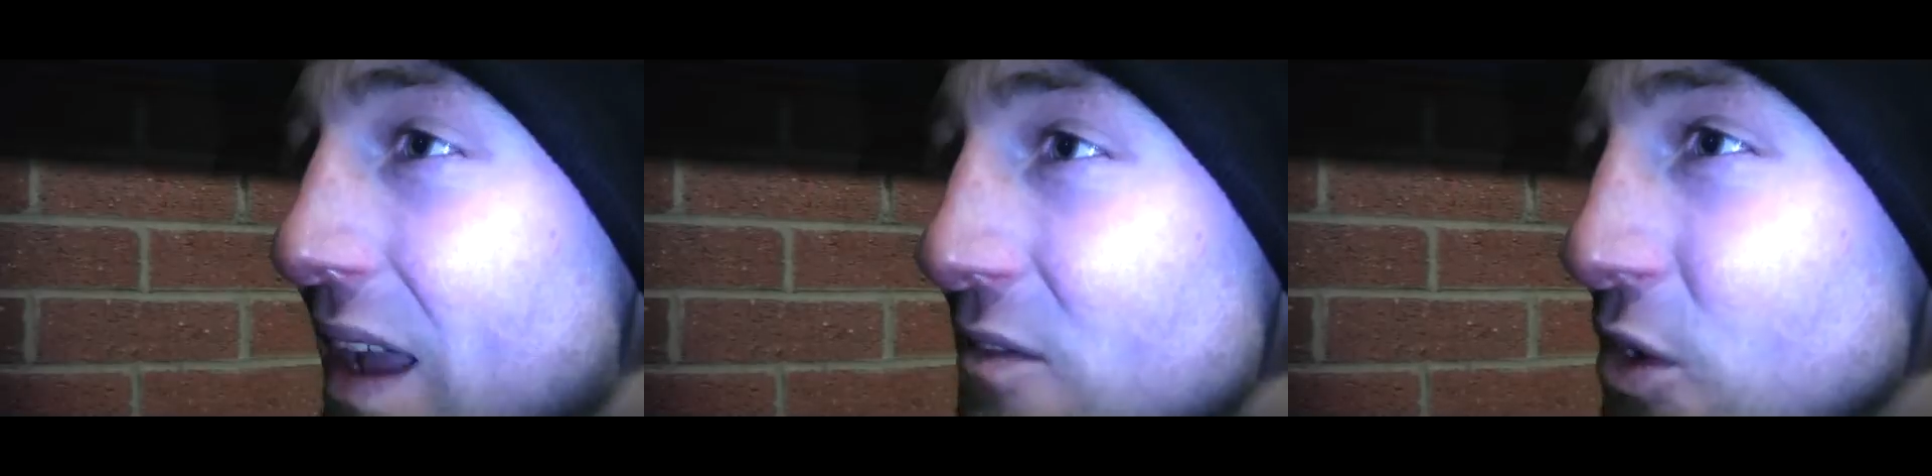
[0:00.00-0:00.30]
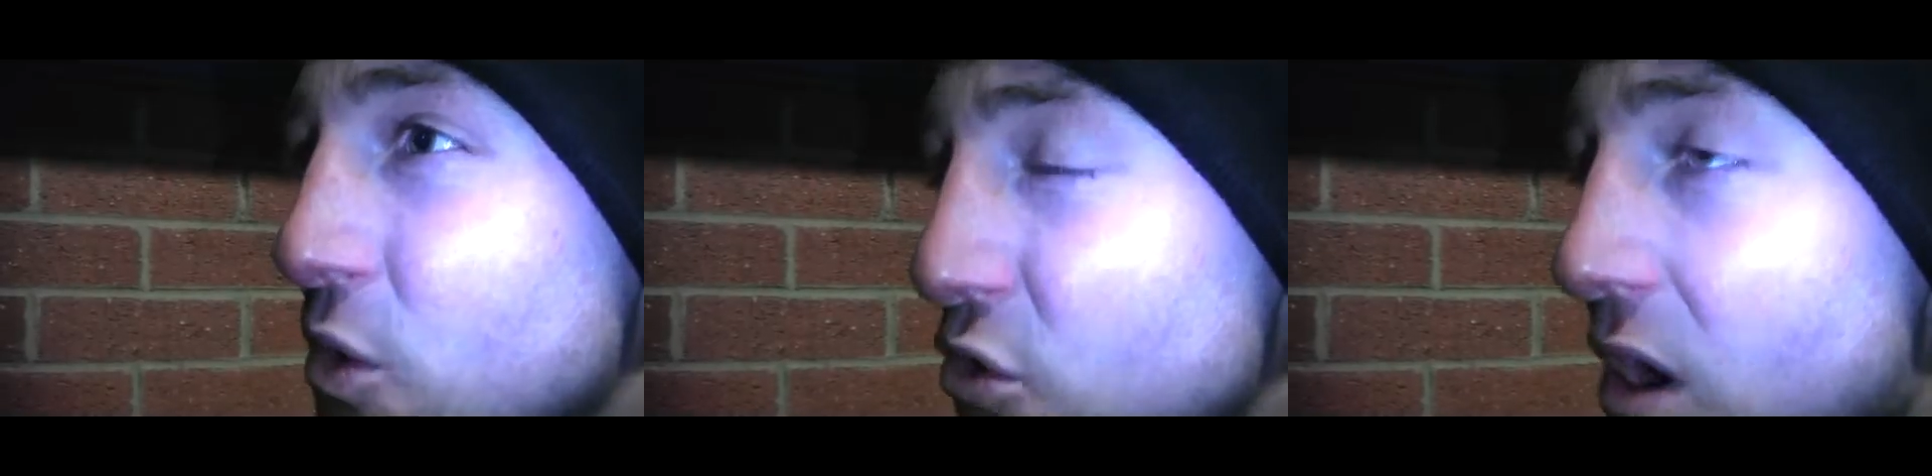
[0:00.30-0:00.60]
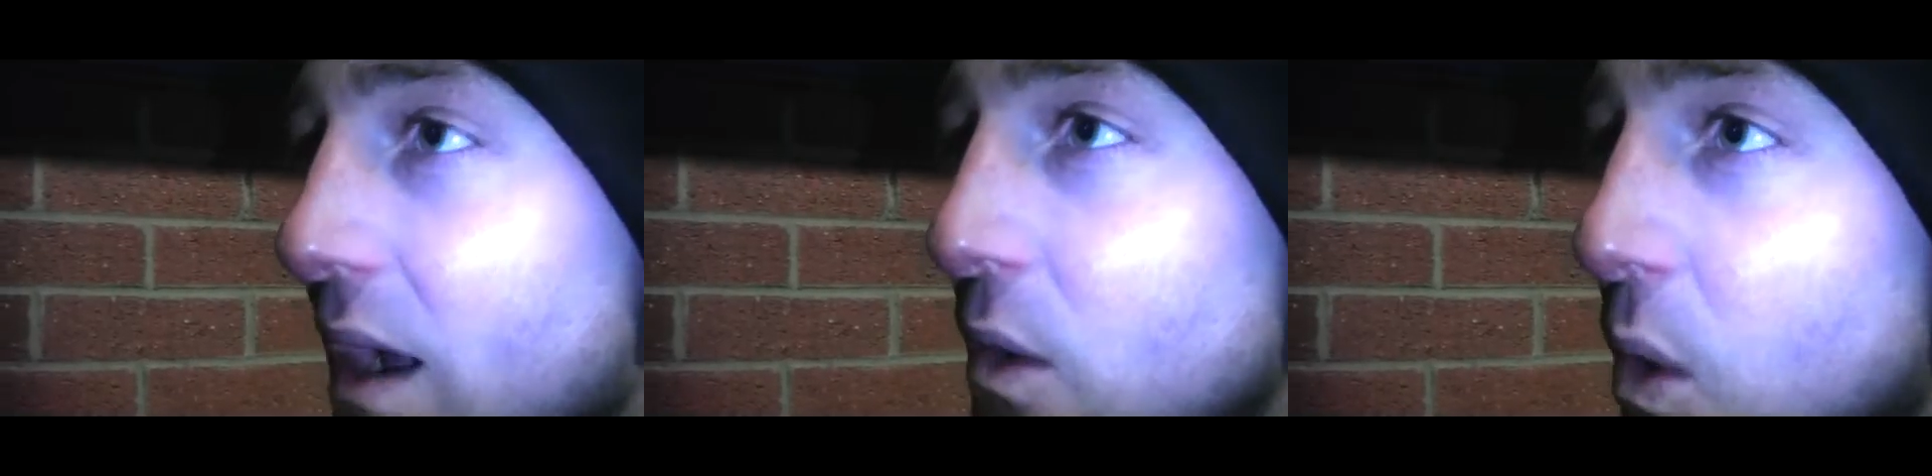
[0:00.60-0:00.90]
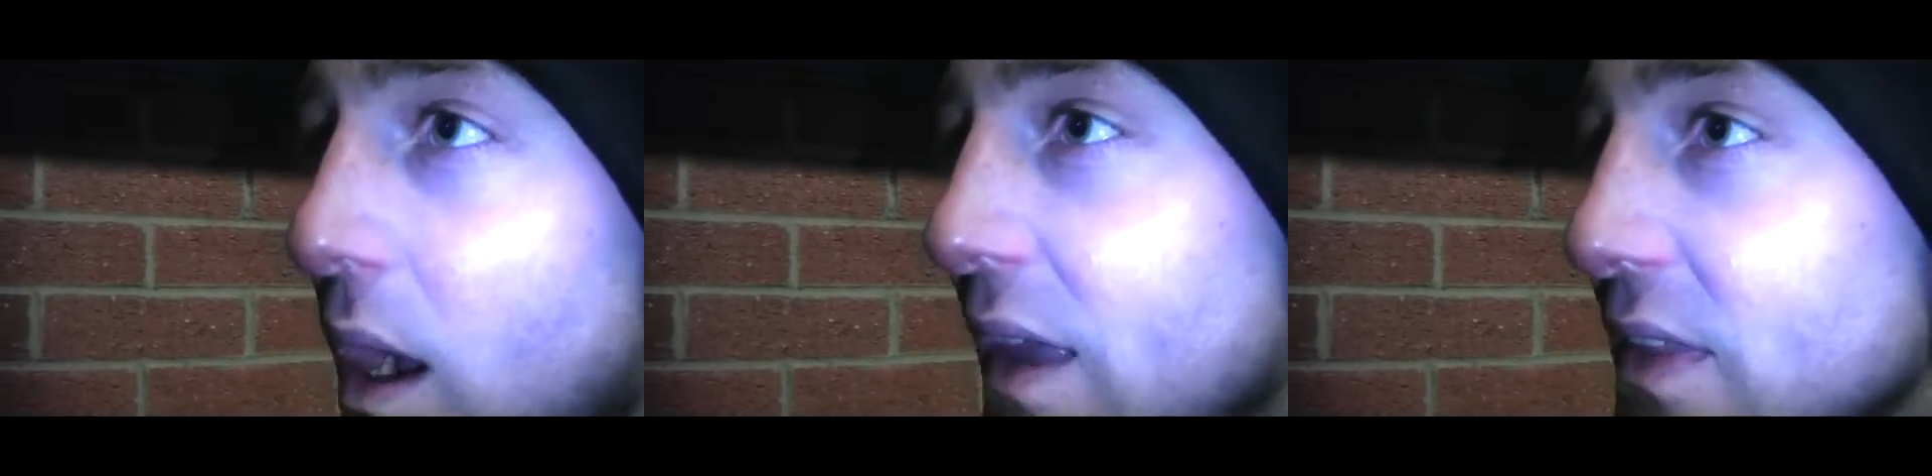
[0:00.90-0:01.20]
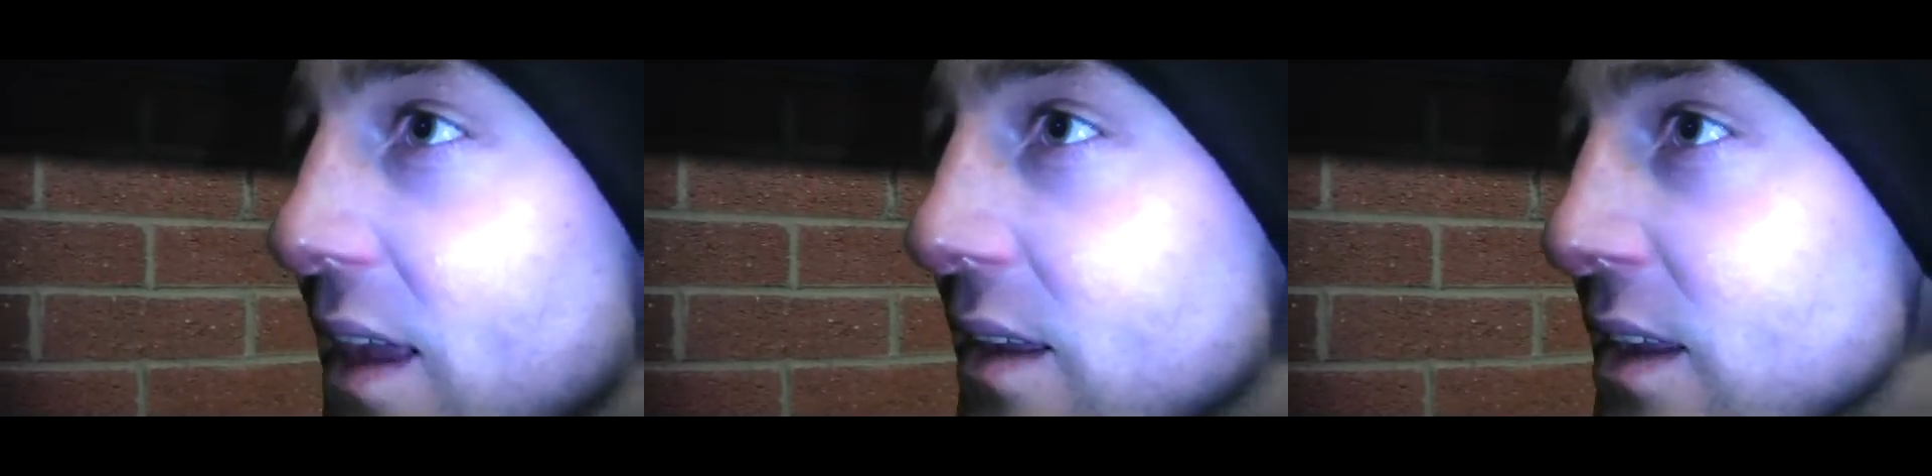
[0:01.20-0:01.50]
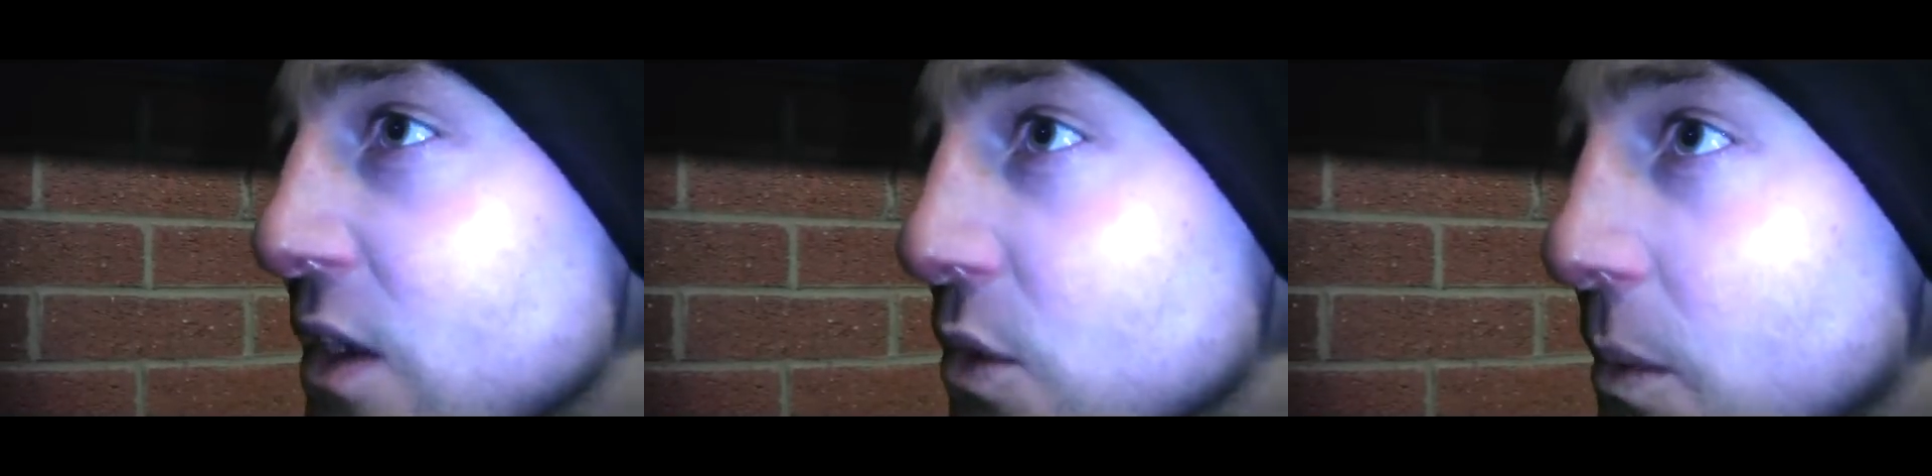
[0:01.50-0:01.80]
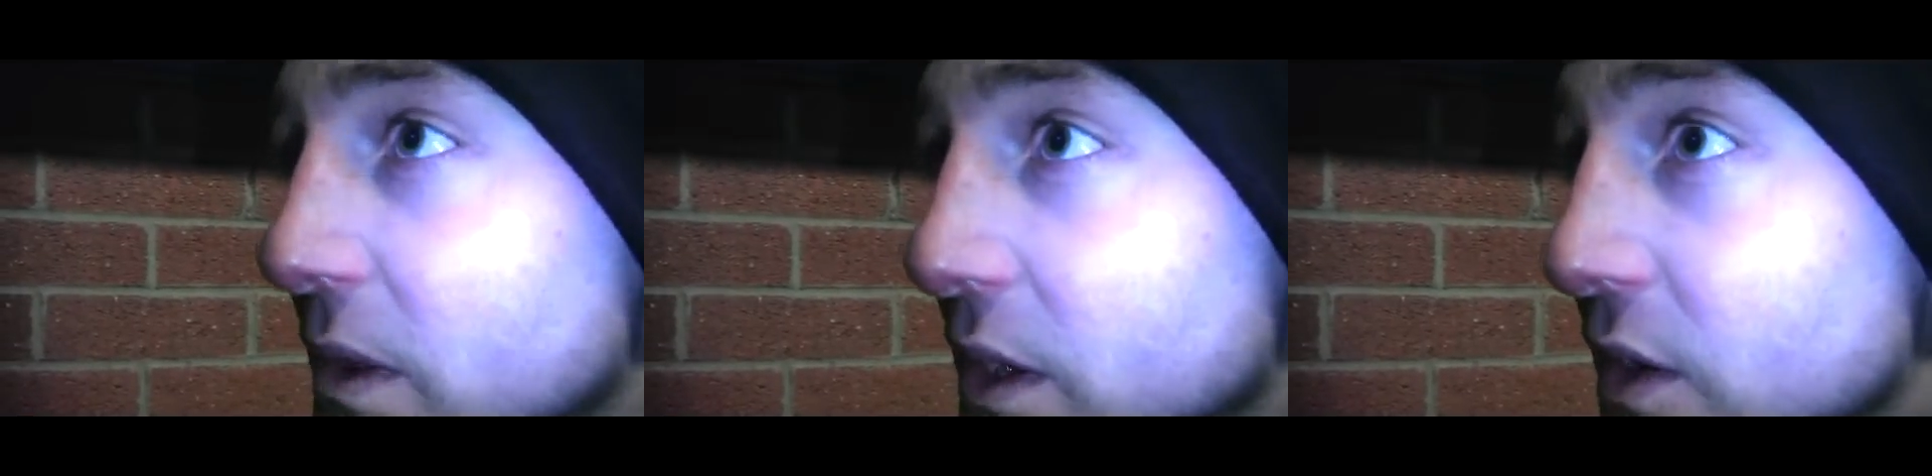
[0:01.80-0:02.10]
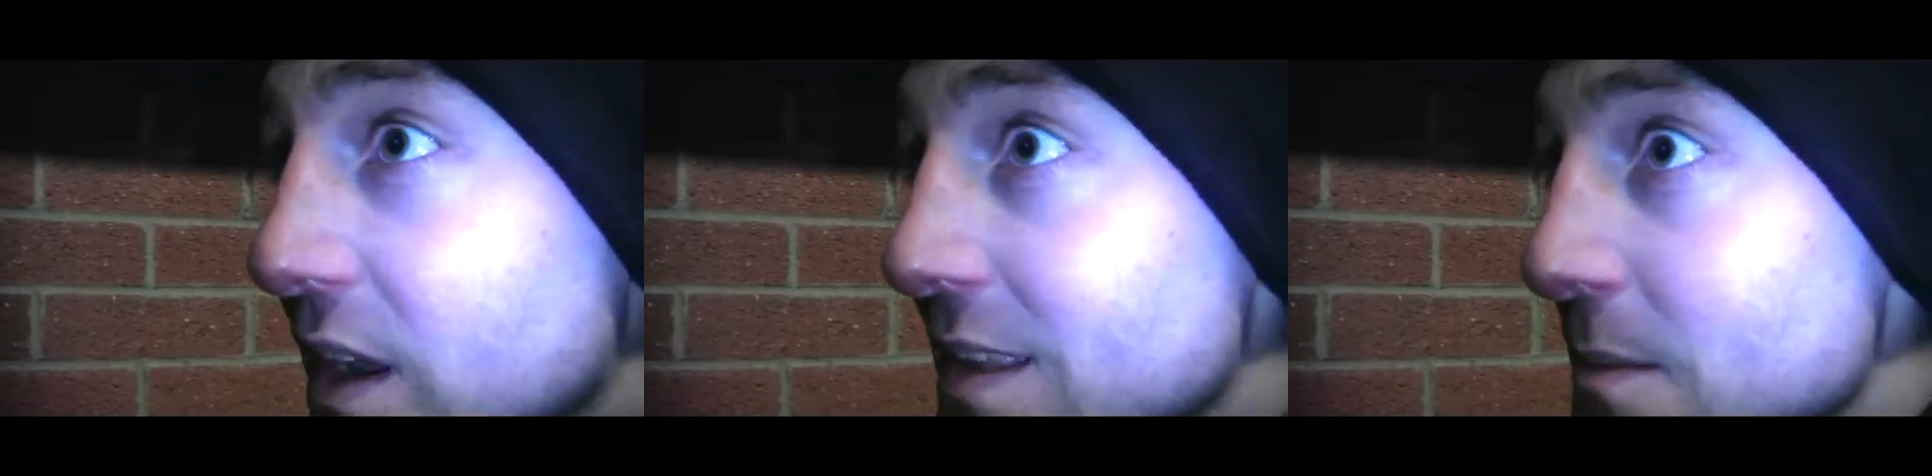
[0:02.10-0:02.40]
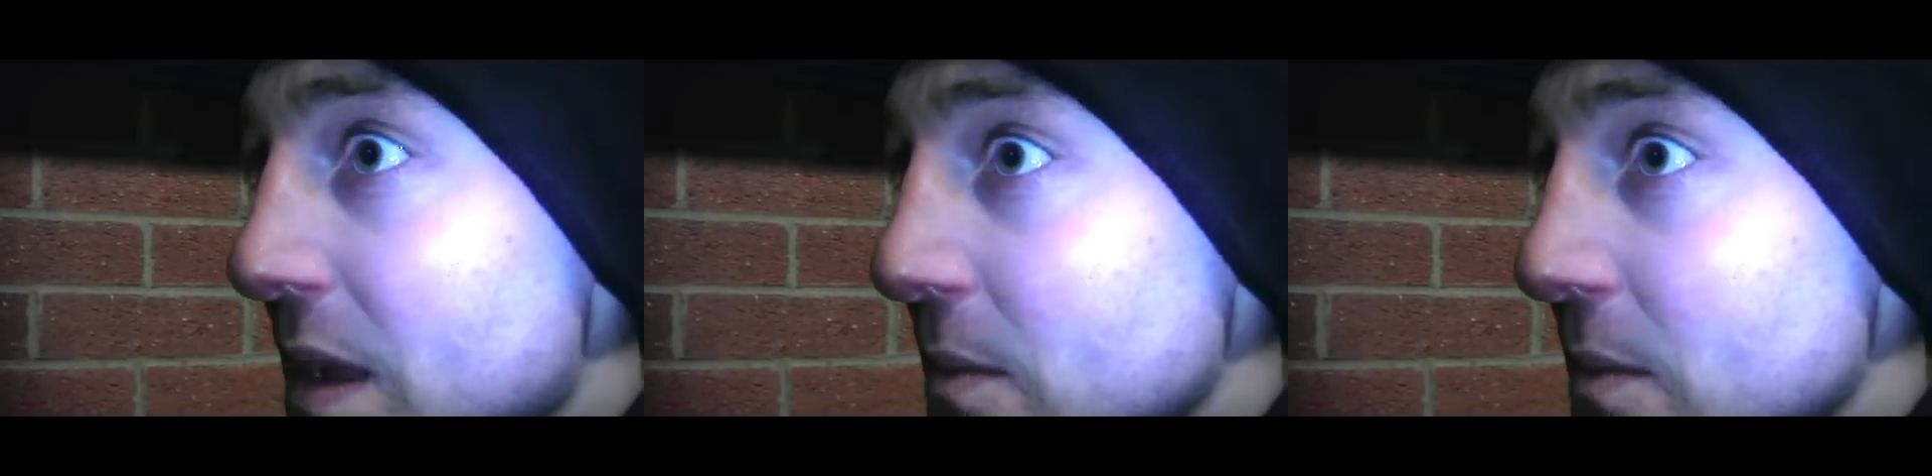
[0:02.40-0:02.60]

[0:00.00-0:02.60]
We haven't quite had that rubber of the green that